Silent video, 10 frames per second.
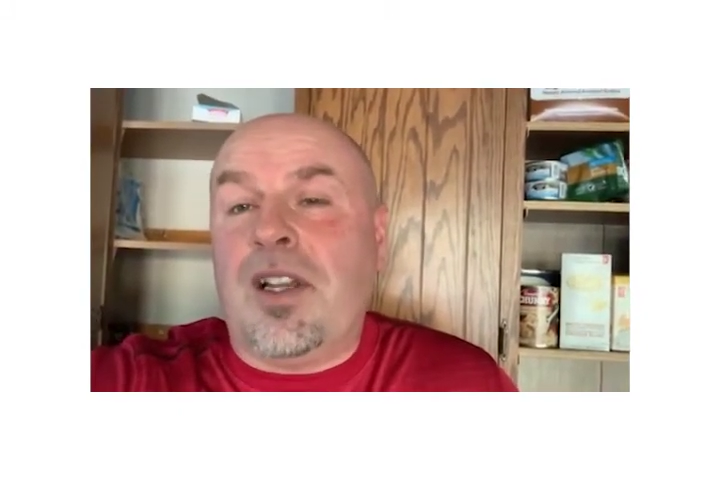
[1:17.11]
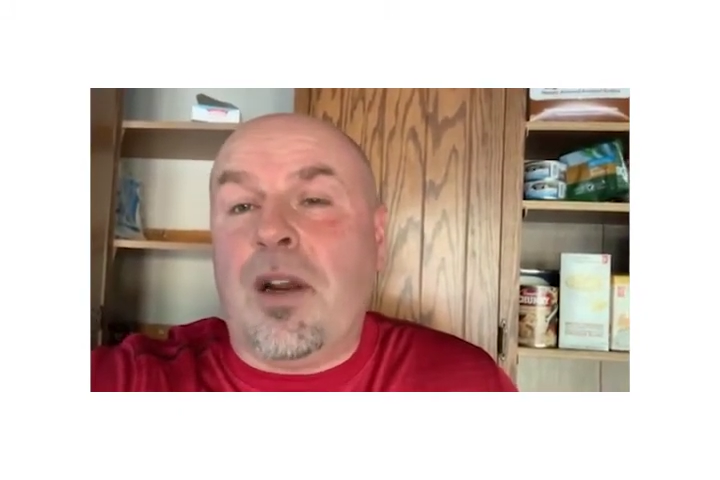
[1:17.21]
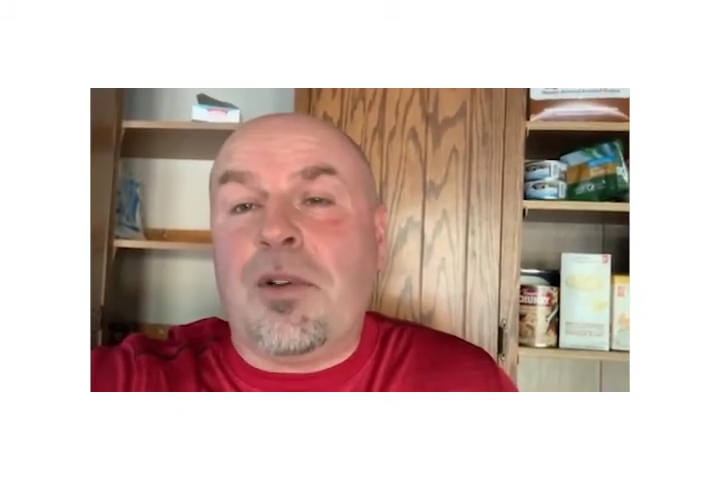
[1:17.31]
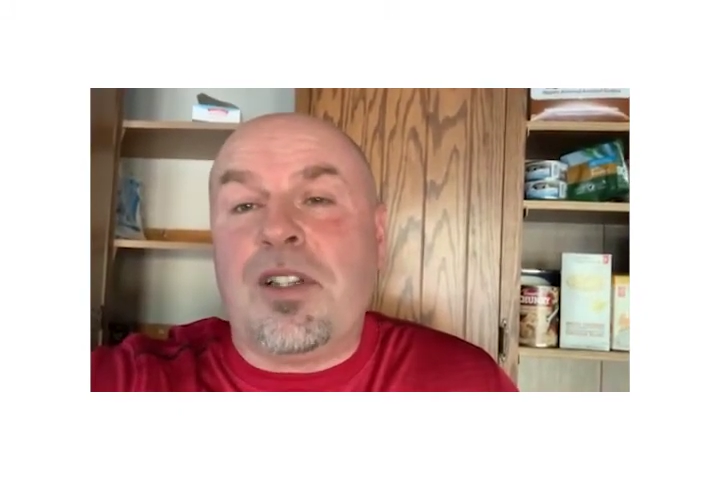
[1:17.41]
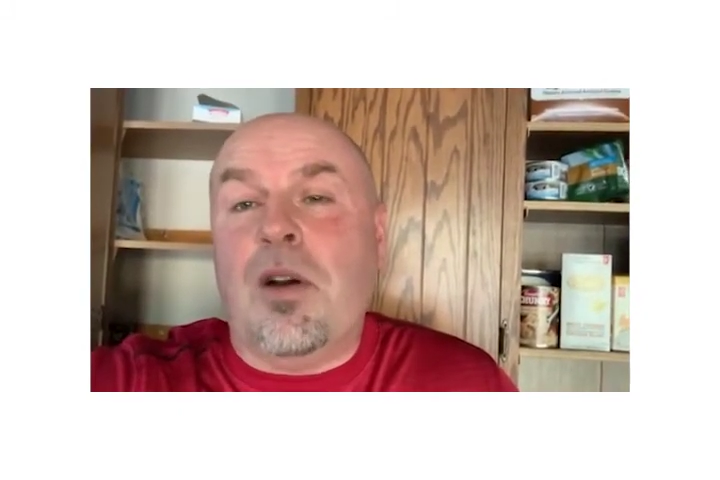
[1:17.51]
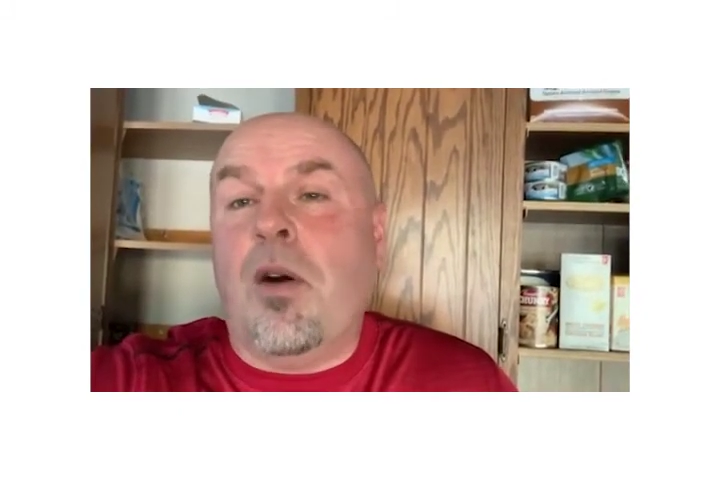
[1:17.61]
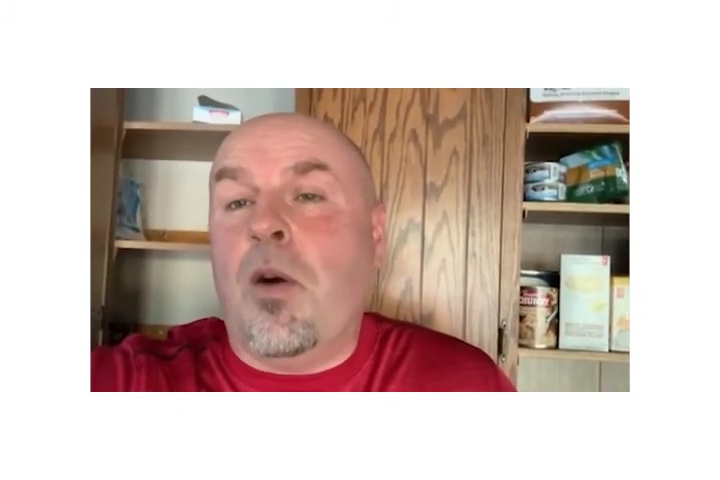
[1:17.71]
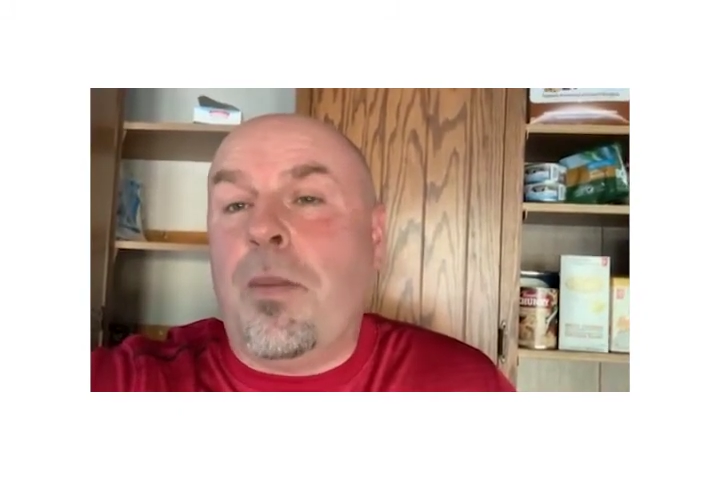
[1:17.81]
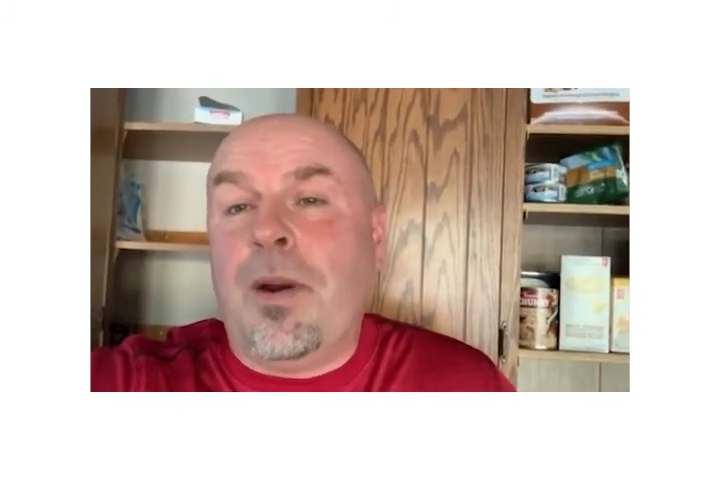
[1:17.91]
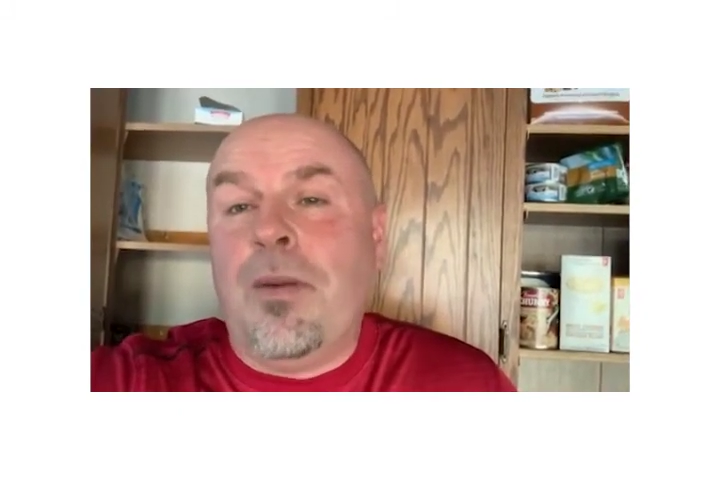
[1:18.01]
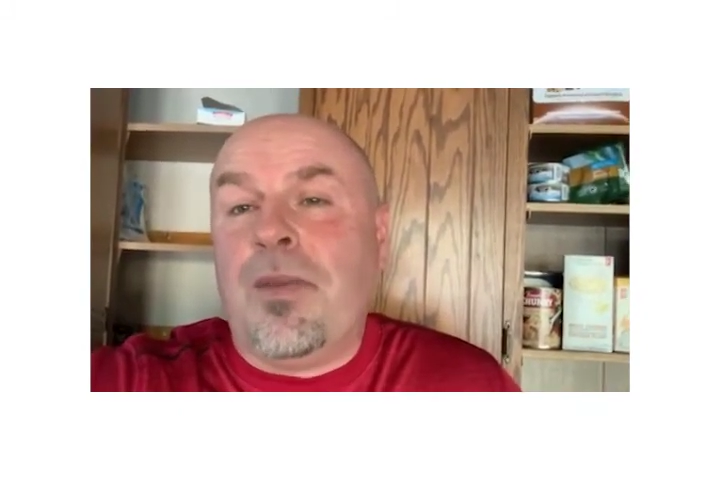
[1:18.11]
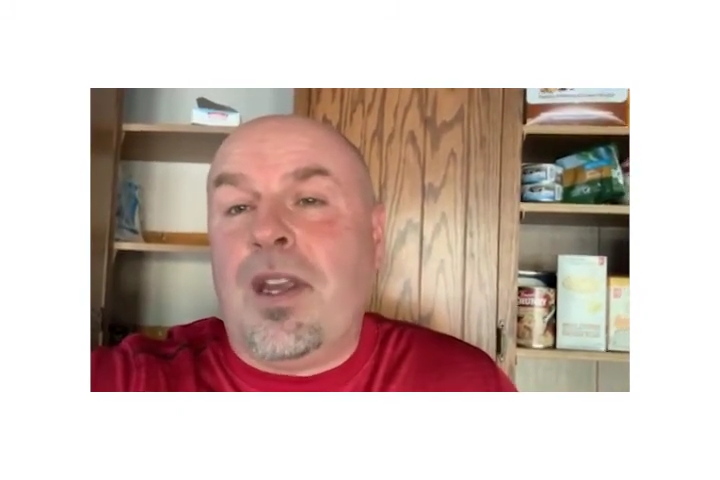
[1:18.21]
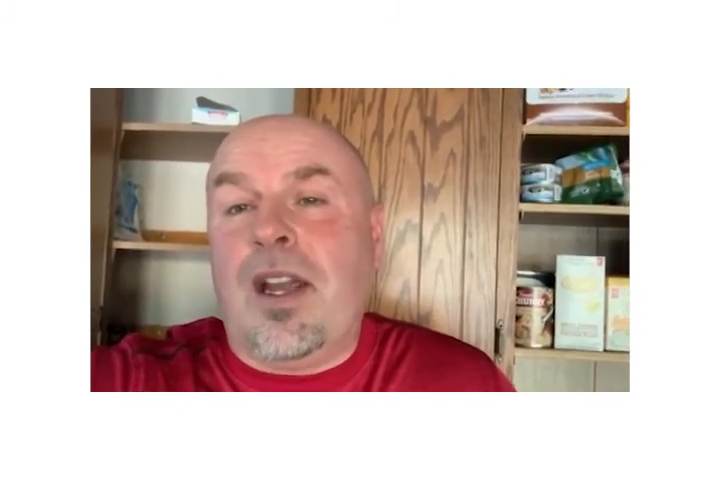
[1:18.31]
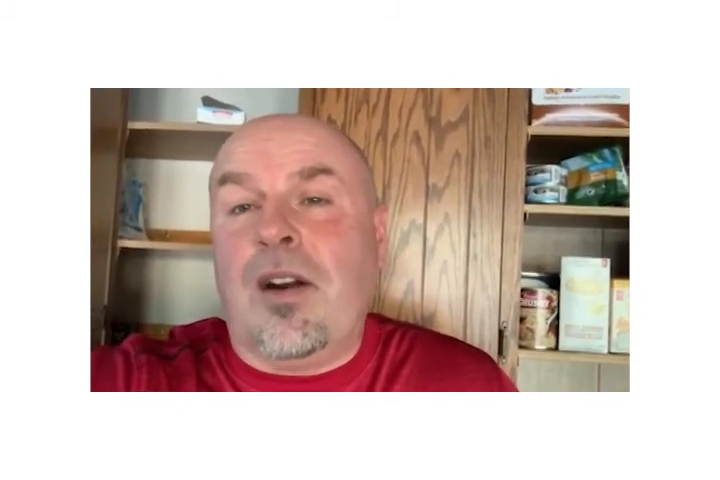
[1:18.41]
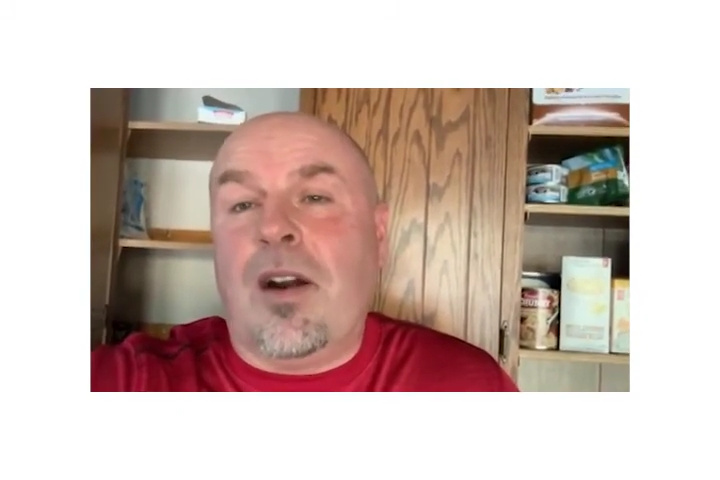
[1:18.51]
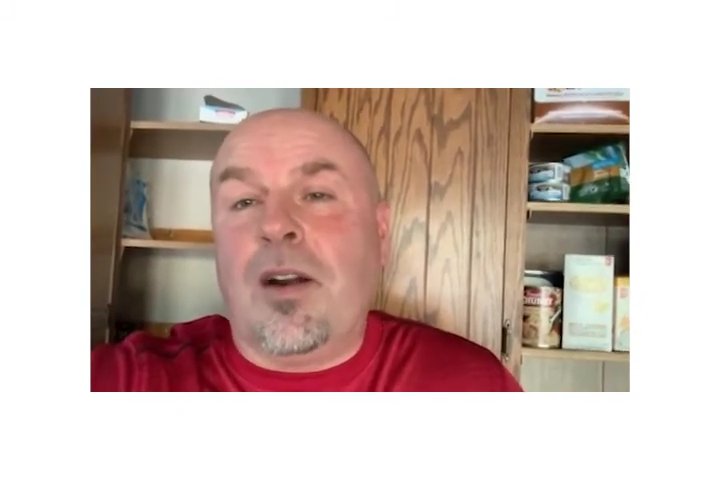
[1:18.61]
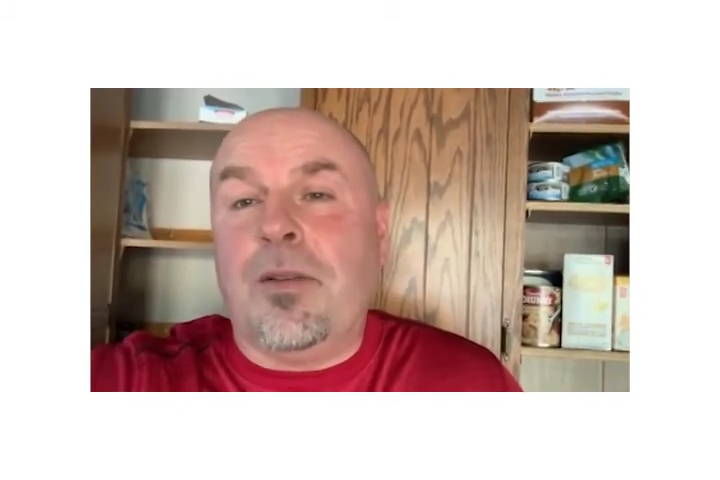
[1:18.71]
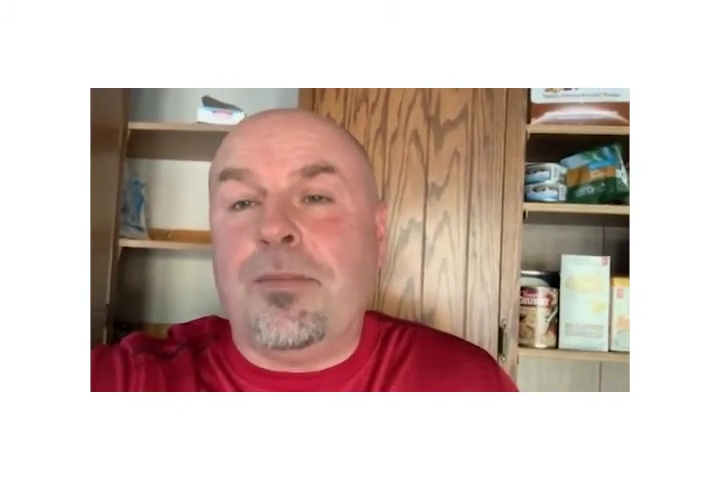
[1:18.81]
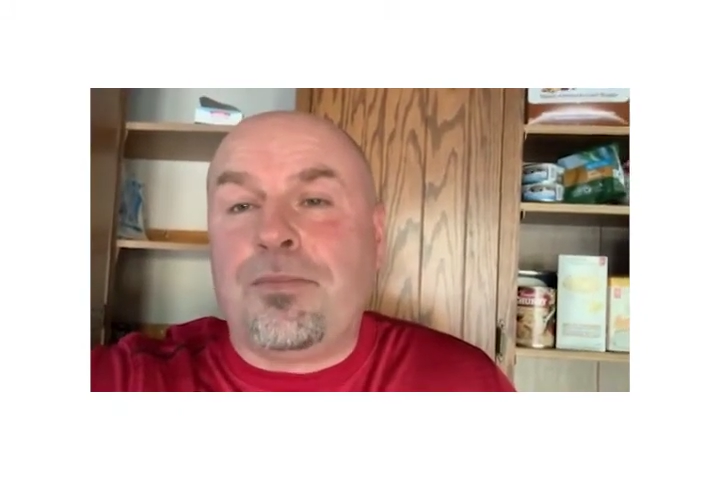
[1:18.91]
and there was no hope in her heart.